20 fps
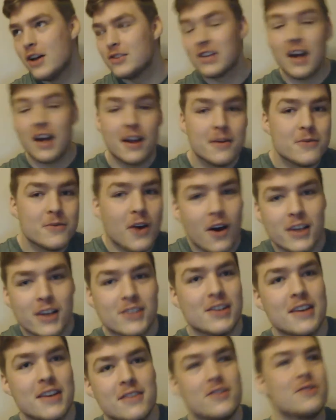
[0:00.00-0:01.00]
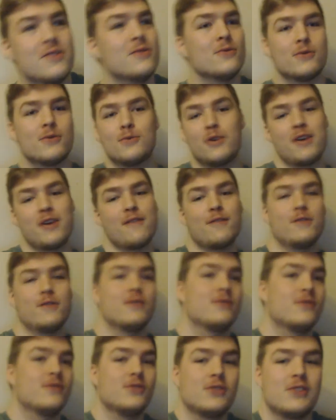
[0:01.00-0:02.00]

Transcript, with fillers: and tell him that I sent you or whatever.